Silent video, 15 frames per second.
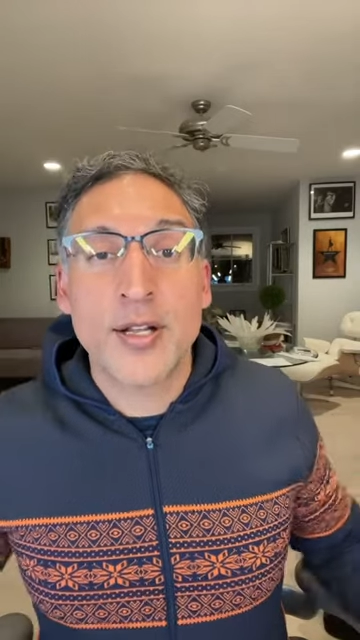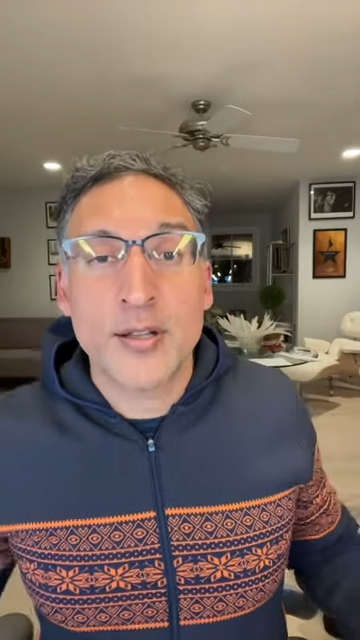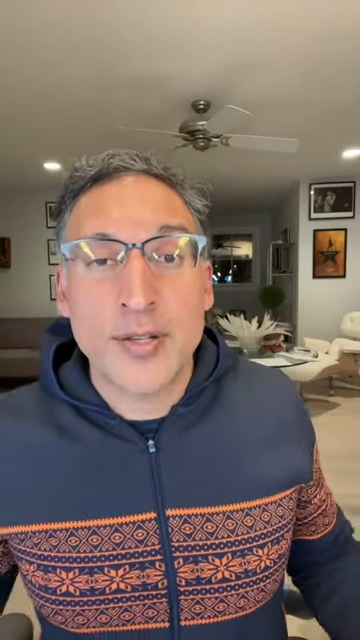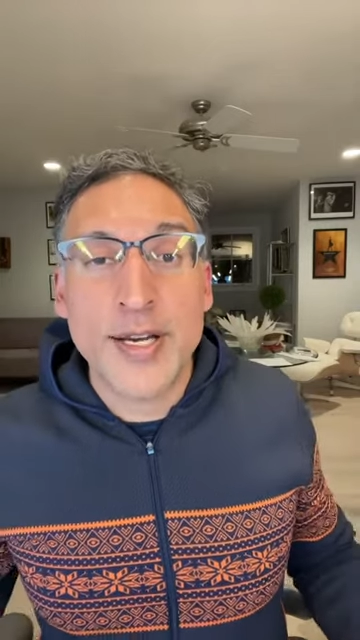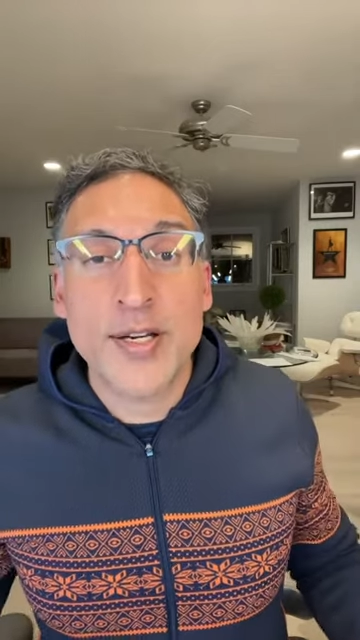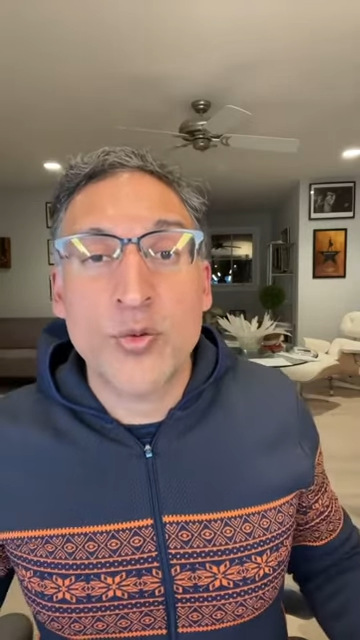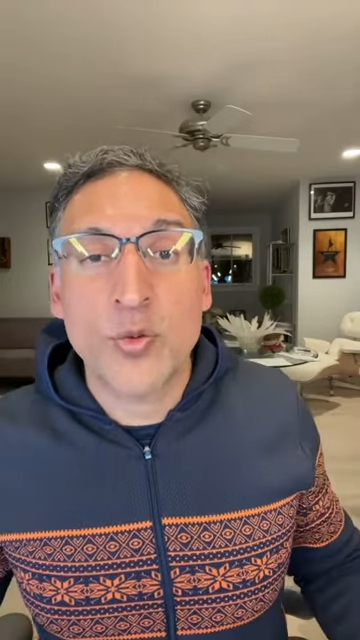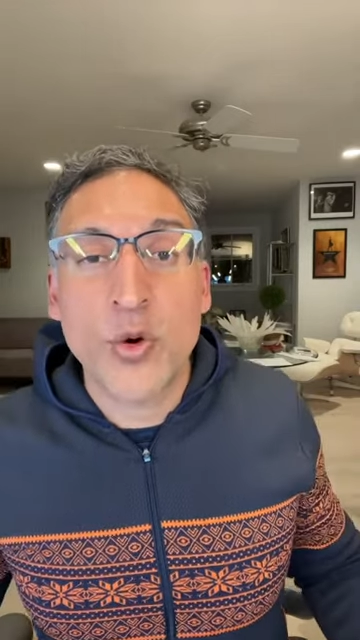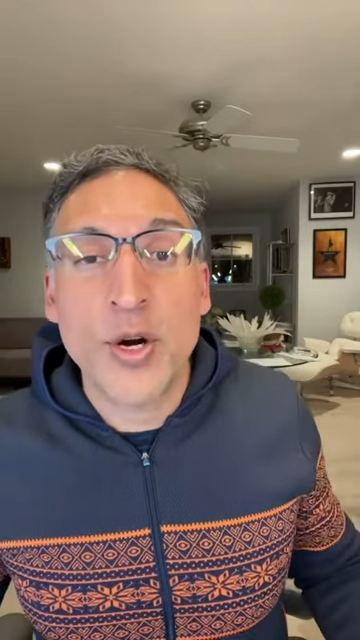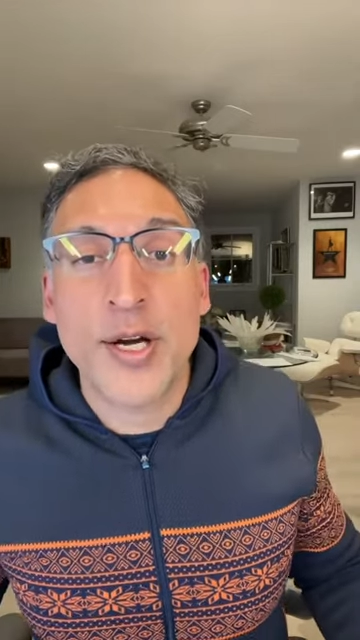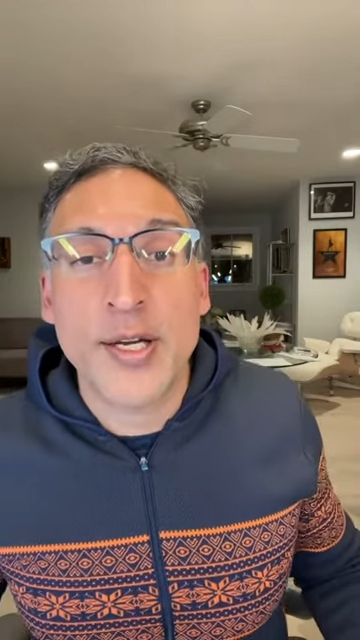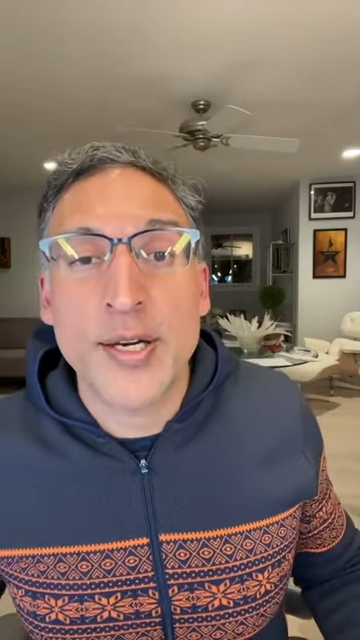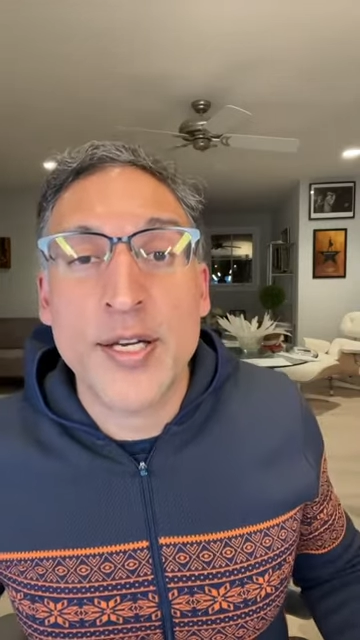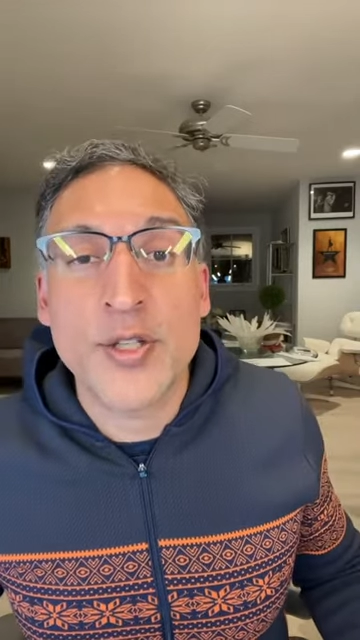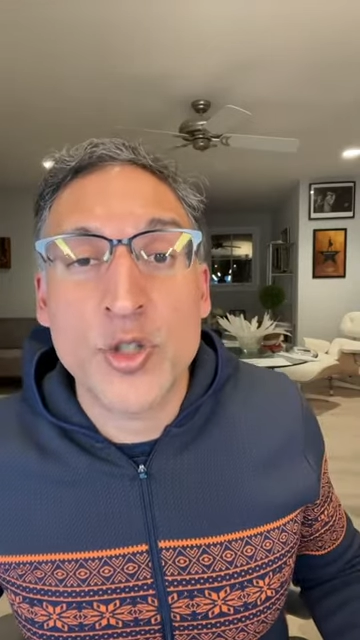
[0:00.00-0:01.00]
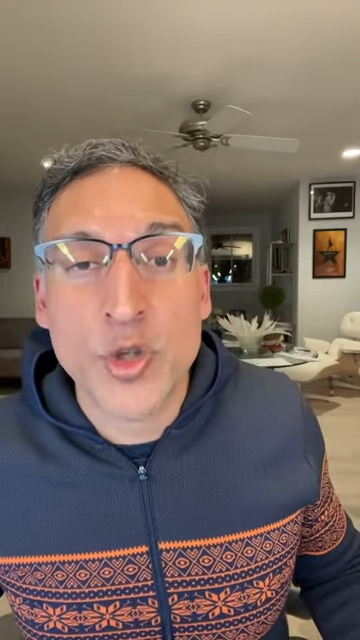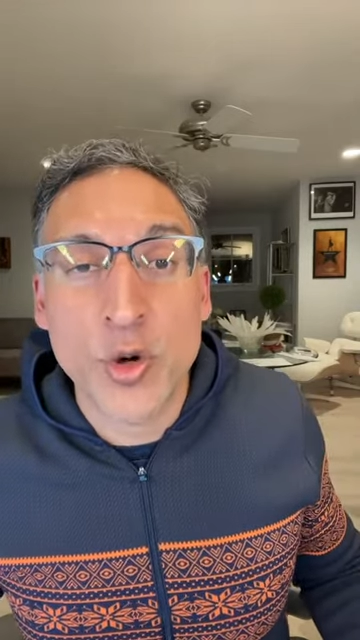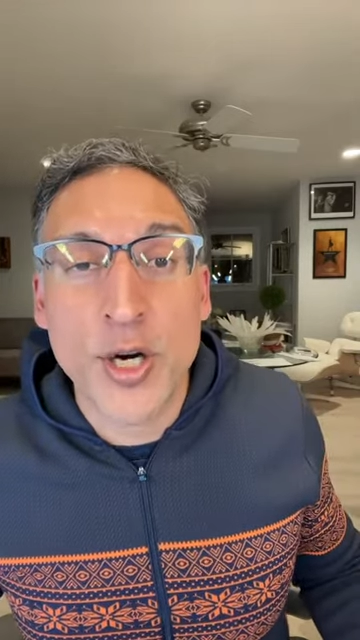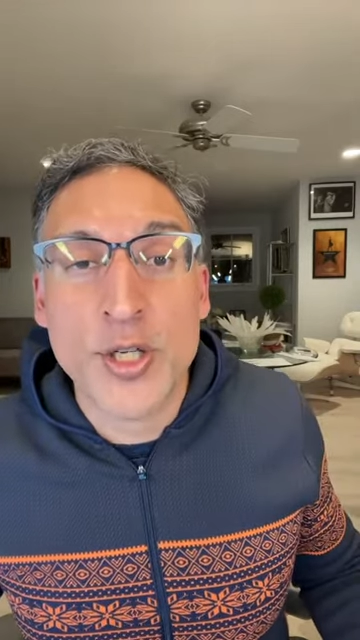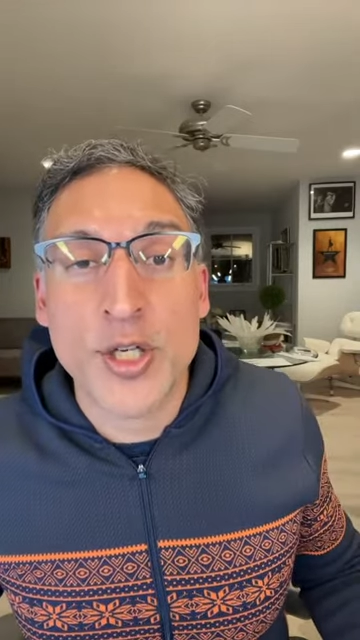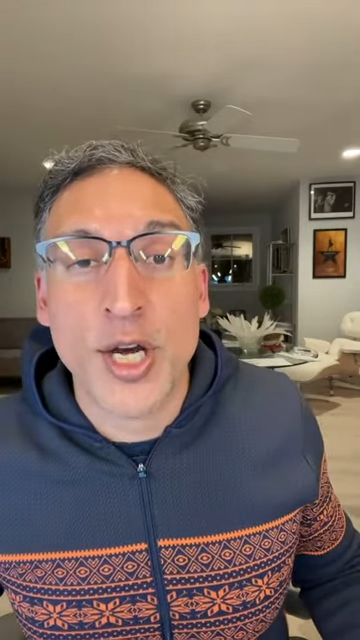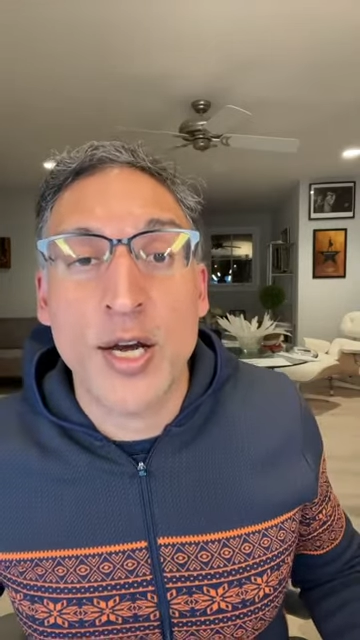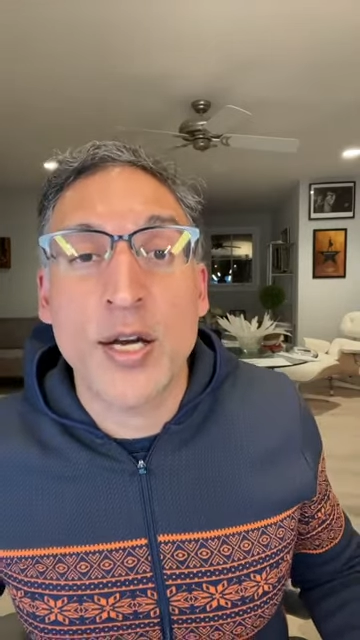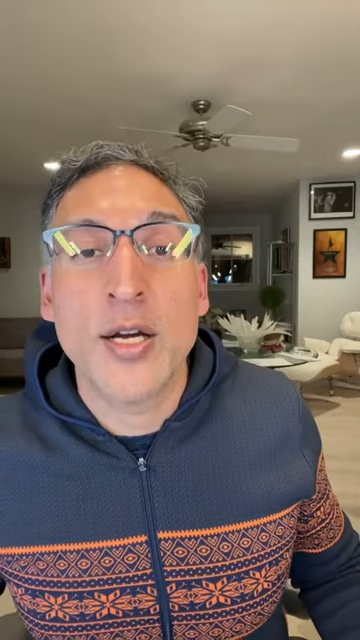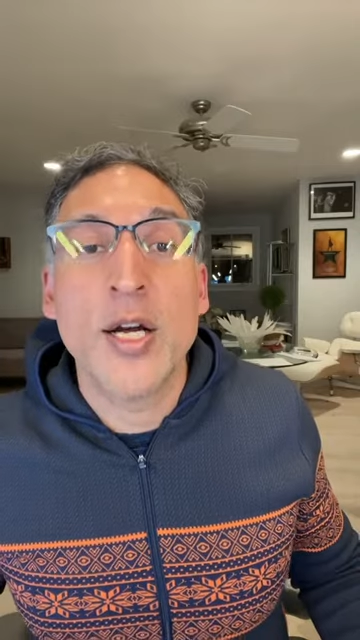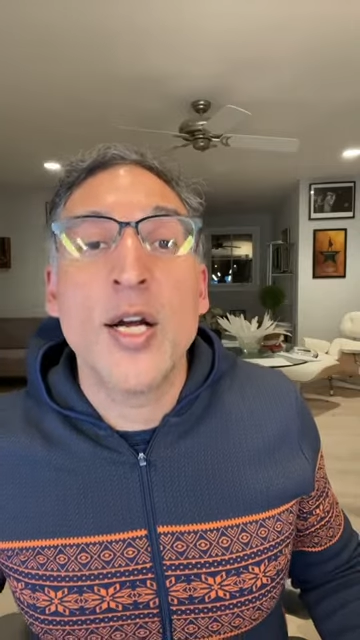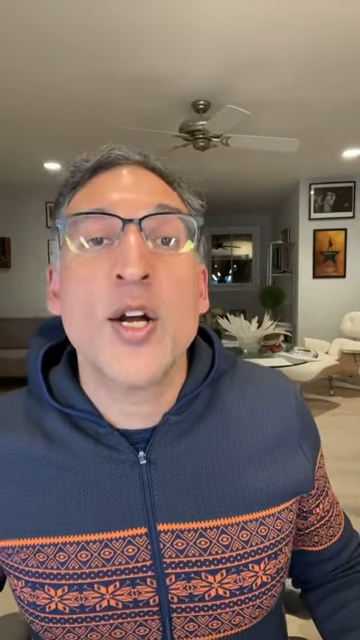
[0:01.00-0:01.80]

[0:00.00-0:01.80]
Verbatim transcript: Lin Wood, in Georgia,